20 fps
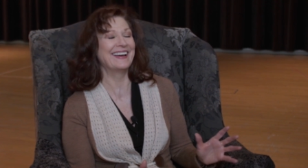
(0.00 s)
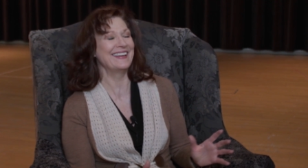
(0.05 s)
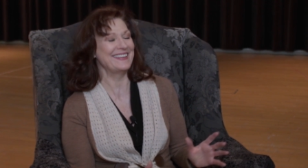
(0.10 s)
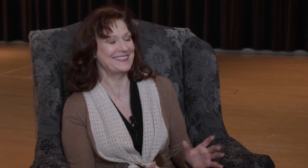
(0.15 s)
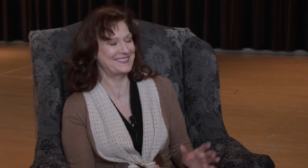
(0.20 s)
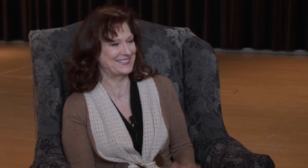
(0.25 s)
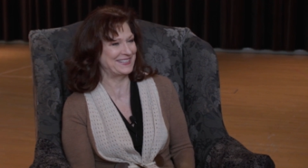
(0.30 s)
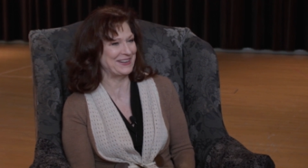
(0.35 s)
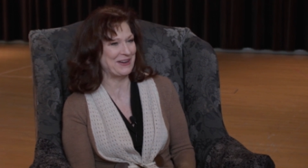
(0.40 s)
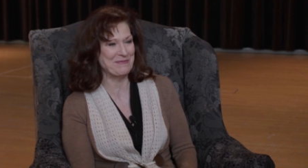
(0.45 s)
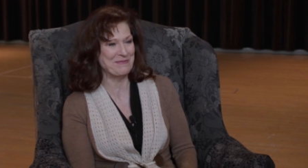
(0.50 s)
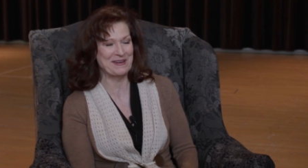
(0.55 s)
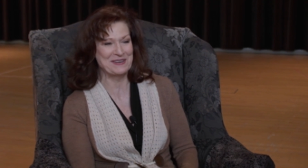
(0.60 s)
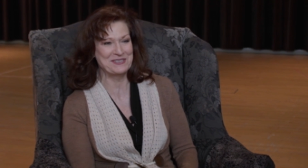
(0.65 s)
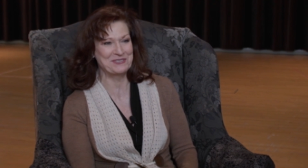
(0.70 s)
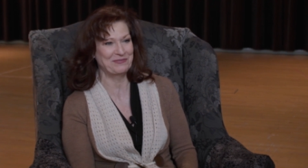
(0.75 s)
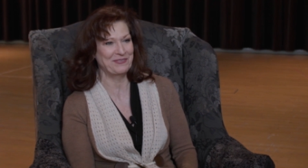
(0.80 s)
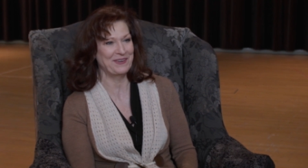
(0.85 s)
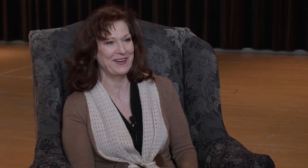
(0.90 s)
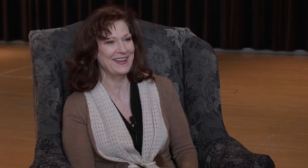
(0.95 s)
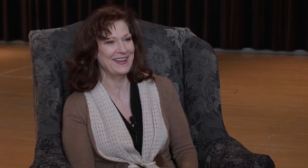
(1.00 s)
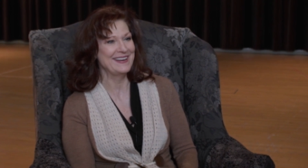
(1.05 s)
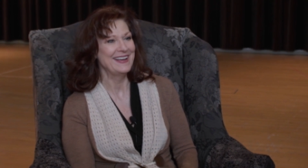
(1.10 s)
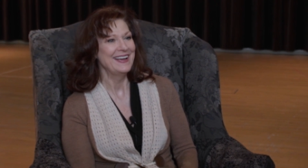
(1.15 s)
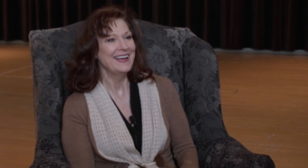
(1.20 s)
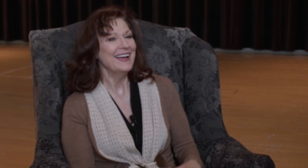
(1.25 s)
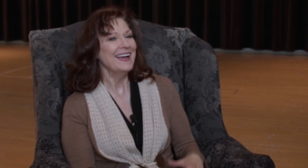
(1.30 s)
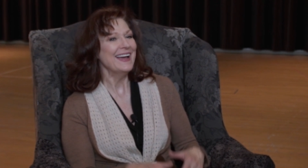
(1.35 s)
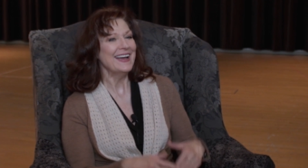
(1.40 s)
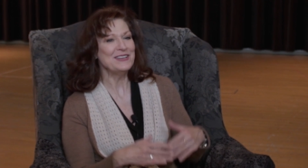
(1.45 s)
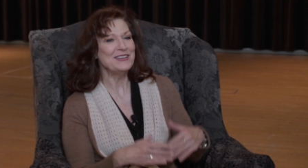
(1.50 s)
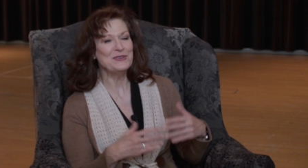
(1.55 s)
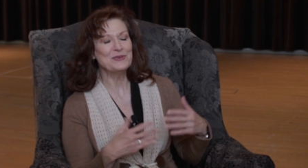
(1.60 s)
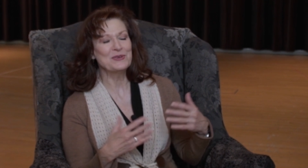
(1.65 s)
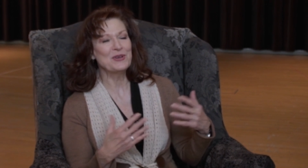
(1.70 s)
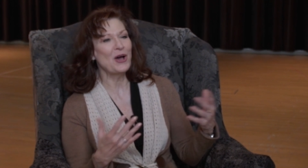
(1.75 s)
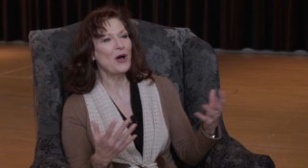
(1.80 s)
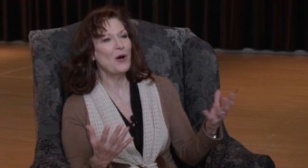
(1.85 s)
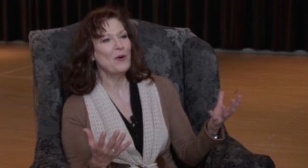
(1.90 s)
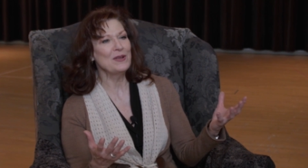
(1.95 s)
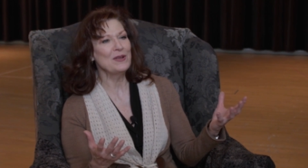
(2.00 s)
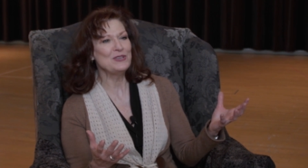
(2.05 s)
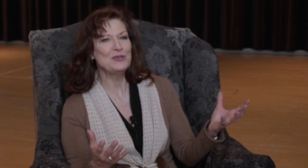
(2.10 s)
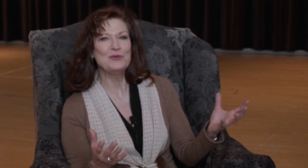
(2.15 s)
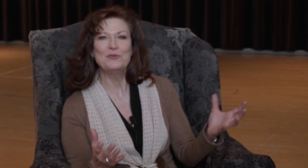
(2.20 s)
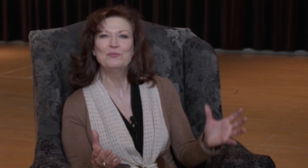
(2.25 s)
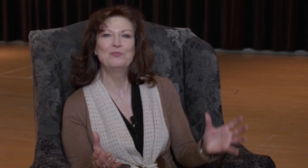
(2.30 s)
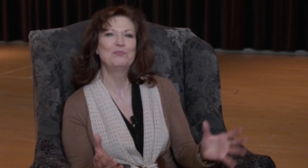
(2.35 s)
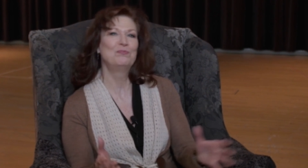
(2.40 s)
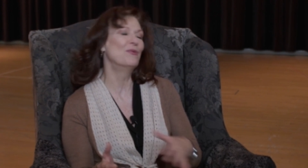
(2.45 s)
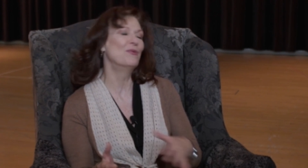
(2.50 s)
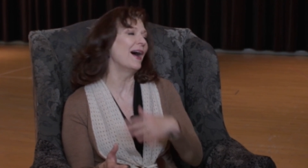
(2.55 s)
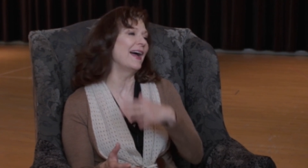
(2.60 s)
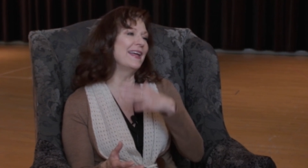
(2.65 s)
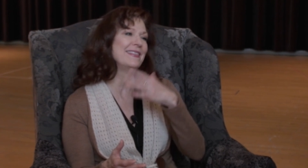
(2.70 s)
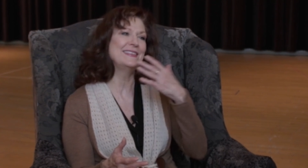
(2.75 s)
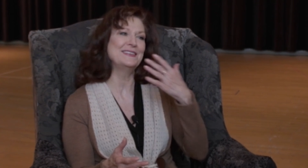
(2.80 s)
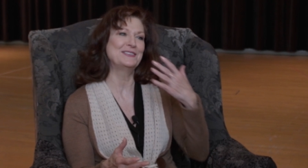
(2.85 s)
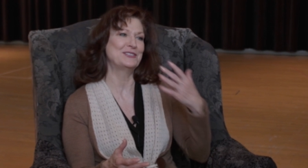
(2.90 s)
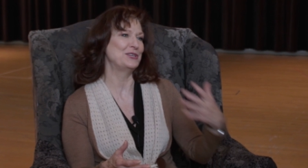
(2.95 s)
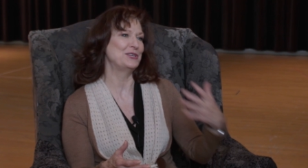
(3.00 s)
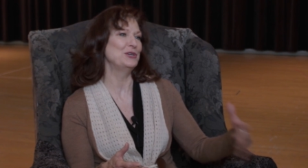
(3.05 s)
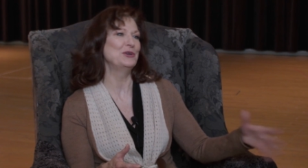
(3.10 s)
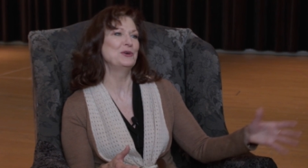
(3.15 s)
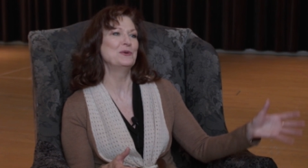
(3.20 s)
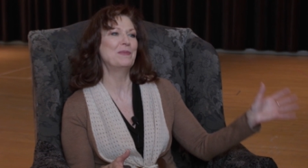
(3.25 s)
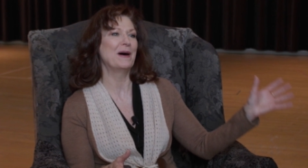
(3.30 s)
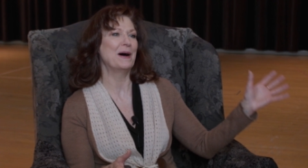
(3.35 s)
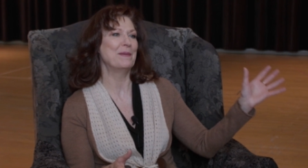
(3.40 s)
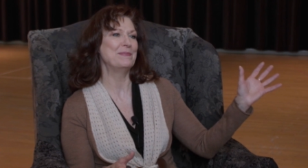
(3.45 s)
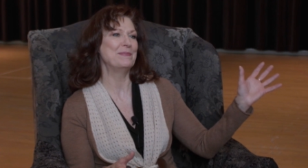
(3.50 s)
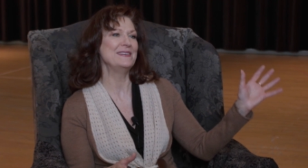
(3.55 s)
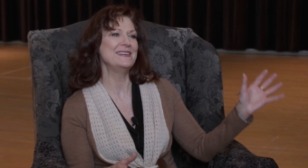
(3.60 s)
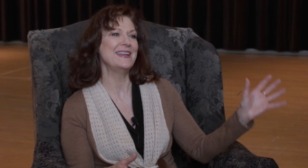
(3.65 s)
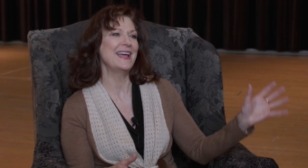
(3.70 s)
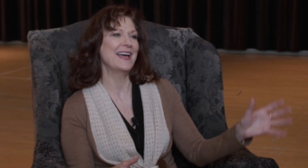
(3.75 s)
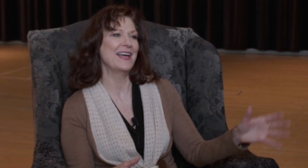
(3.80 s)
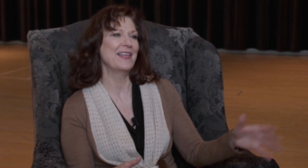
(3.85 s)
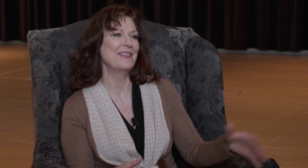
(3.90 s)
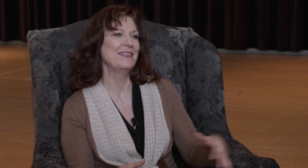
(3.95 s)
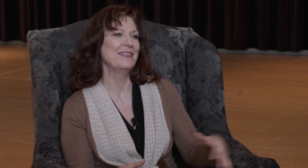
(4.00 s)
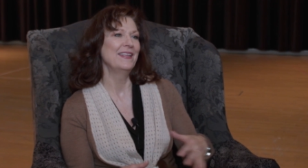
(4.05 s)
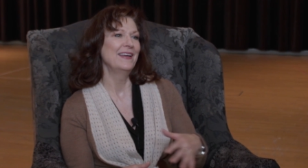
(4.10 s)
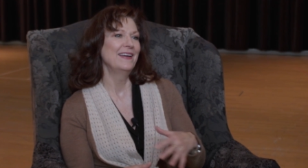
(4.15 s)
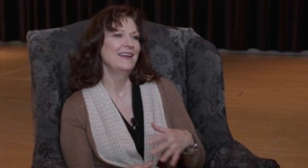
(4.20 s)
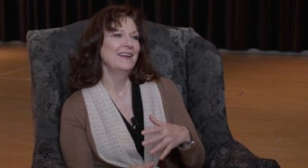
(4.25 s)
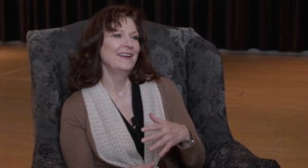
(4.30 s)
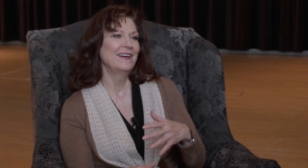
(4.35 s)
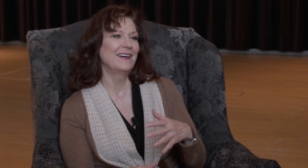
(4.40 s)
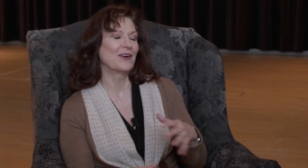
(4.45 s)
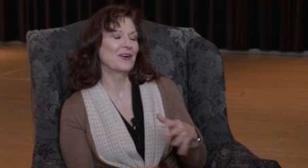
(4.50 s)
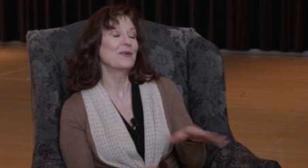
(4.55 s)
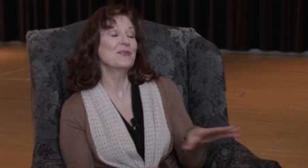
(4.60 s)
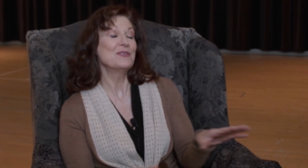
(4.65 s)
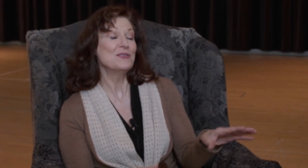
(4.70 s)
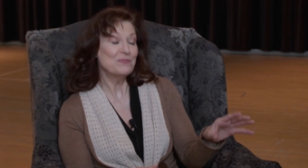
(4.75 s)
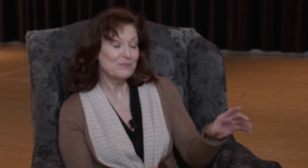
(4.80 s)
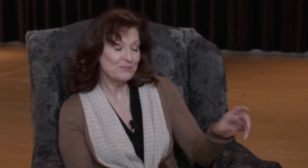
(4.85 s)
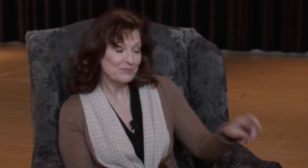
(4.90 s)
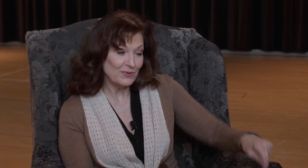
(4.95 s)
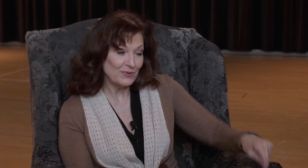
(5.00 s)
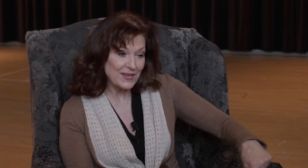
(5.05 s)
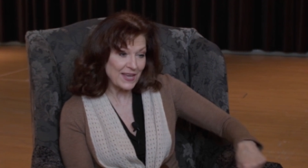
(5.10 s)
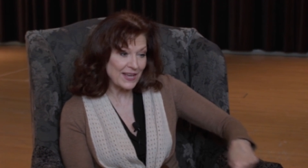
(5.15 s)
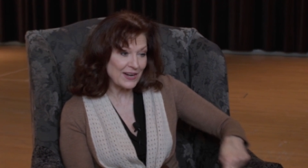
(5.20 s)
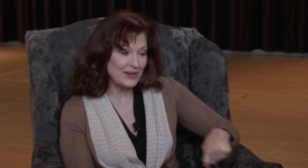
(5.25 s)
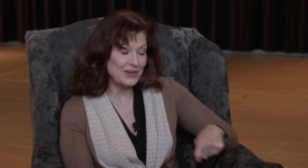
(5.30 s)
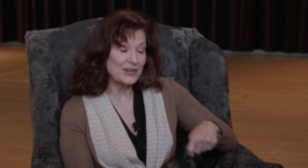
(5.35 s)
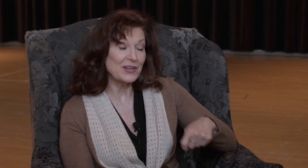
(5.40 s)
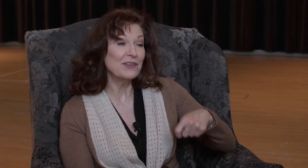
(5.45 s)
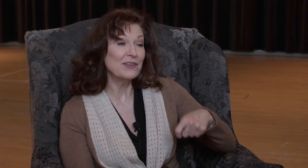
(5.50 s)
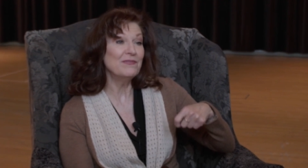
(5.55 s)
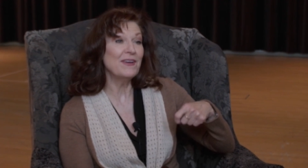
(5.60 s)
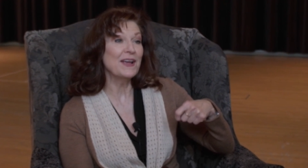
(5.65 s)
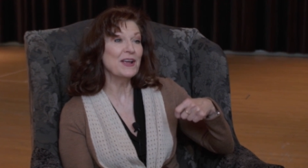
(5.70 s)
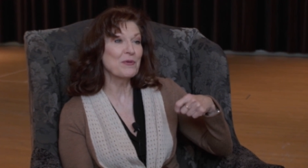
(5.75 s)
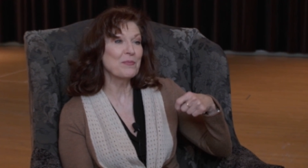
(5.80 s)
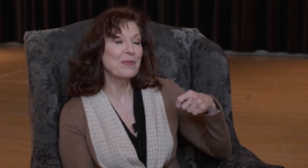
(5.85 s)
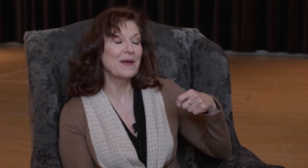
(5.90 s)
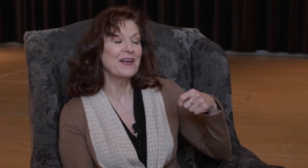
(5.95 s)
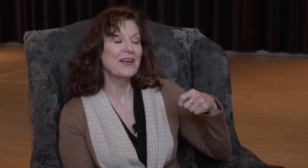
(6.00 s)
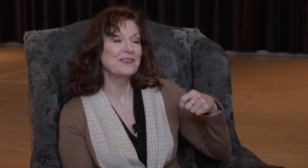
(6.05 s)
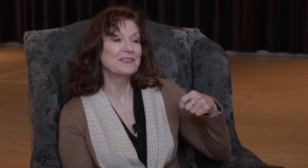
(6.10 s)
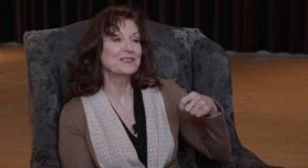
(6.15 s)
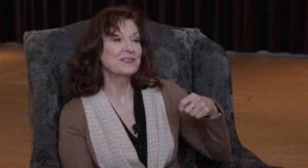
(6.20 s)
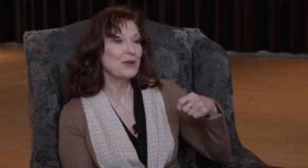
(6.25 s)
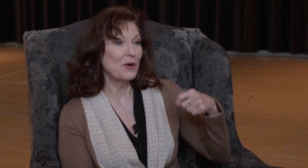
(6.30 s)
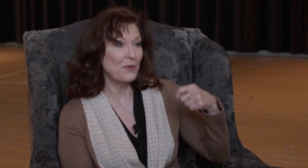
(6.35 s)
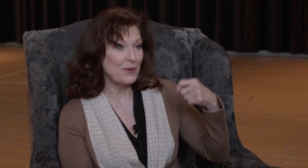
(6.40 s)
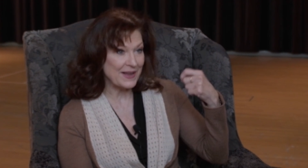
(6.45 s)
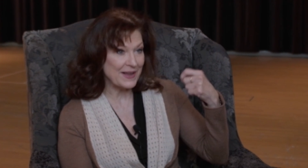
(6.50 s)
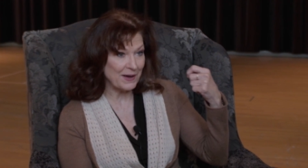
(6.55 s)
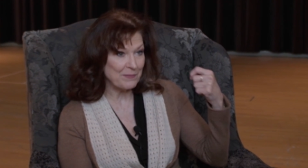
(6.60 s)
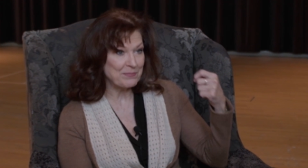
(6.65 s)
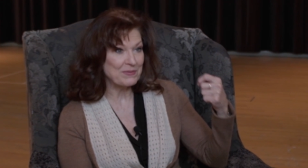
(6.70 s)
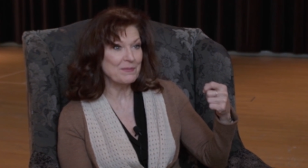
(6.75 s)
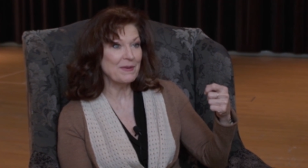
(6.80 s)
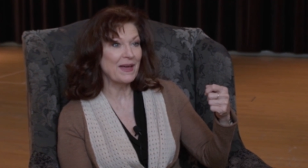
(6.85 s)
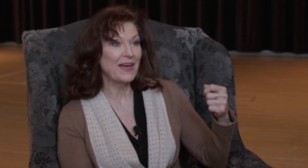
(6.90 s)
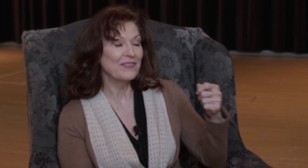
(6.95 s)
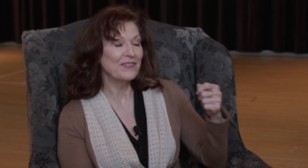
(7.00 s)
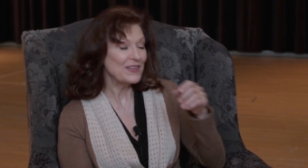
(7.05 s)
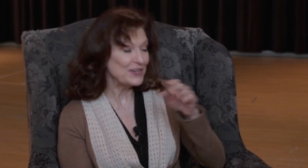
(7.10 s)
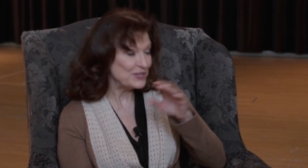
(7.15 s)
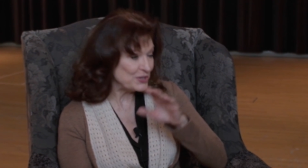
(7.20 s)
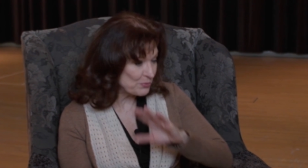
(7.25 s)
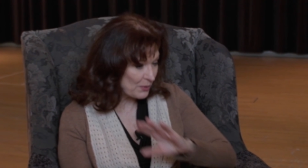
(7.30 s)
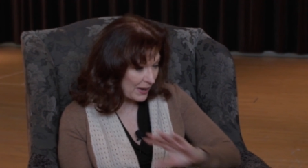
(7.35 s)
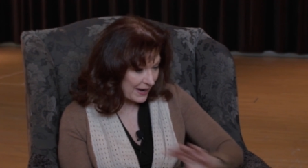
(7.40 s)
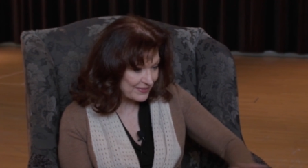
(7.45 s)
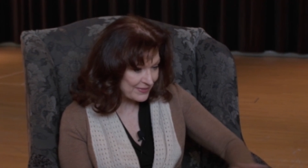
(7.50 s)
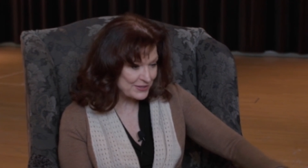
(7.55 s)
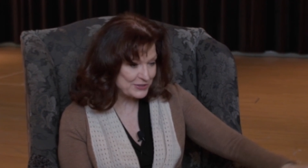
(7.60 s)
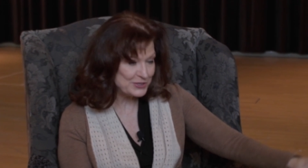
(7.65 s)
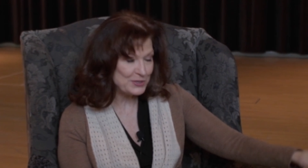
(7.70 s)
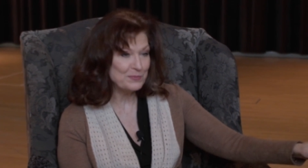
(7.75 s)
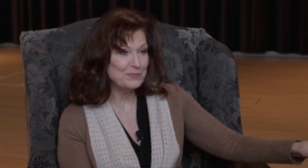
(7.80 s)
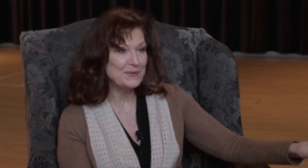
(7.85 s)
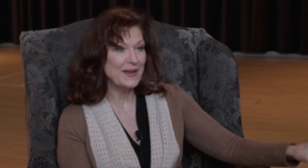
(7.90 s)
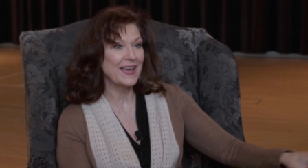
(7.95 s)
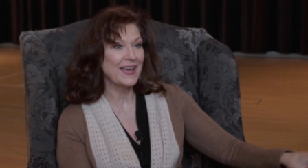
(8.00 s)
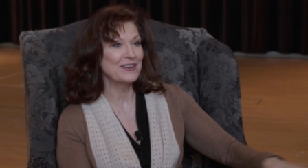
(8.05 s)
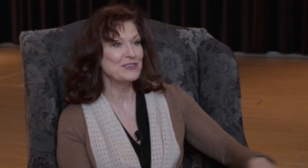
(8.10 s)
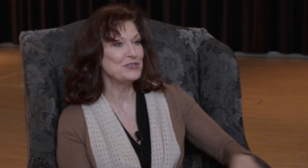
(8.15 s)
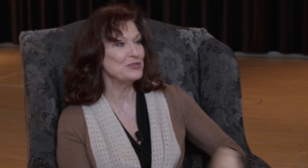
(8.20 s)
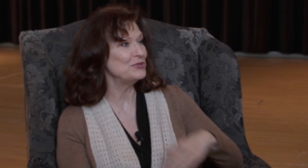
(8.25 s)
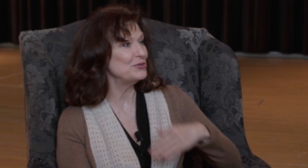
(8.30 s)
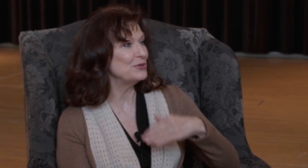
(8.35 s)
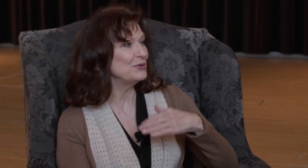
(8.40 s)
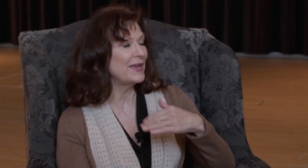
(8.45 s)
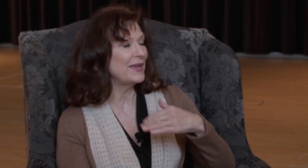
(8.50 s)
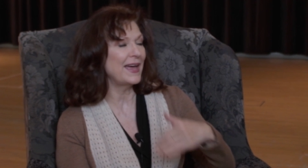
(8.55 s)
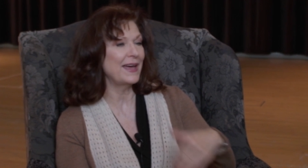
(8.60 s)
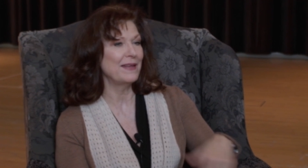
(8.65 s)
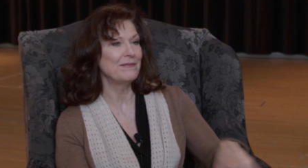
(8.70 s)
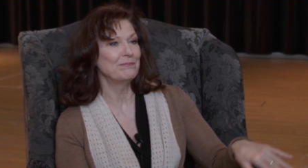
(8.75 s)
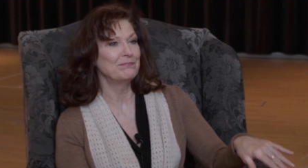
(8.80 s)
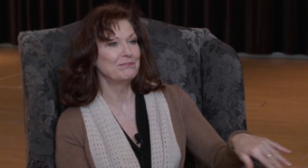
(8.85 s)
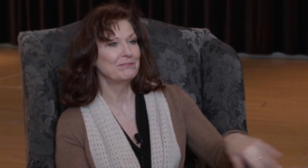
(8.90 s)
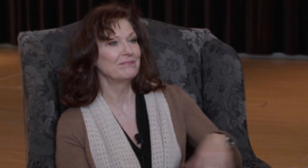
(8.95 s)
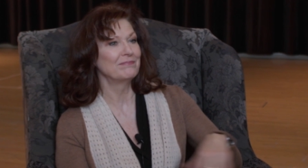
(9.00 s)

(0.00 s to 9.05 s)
it's so much fun. And you go and you ride this tube up and down or you get on a conveyor belt going up the mountain then you ride the tube down and you do that